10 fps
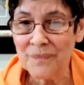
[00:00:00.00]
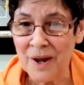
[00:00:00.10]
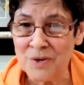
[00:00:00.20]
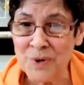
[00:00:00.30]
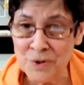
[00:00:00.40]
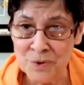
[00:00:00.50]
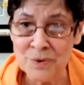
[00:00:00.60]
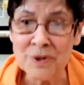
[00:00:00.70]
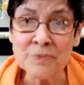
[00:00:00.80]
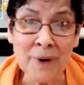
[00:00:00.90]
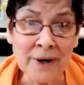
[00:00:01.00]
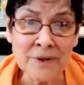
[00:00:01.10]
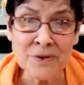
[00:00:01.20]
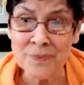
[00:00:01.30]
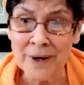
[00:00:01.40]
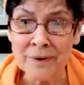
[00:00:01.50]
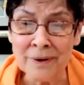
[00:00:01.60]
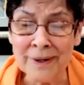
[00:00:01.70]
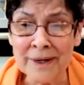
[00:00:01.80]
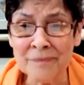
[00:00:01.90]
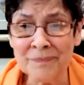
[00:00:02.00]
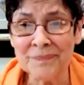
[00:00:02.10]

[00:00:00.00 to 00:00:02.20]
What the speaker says: As we do this practice regularly